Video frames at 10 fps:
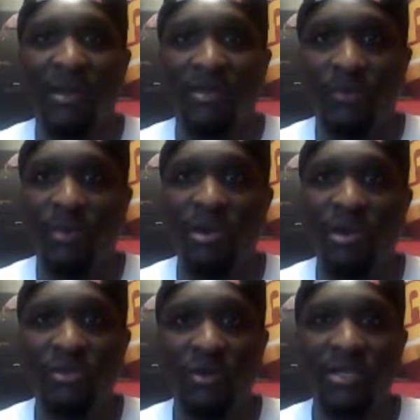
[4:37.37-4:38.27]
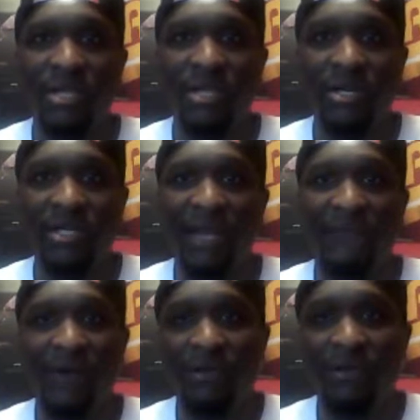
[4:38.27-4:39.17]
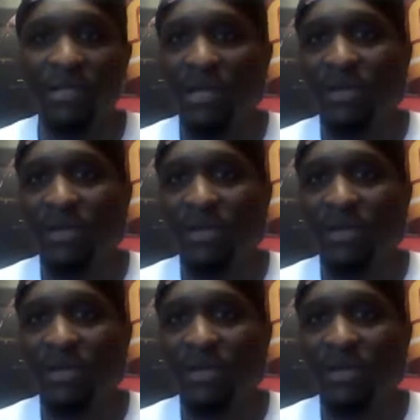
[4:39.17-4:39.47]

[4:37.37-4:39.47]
So Paul George is here to stay, folks.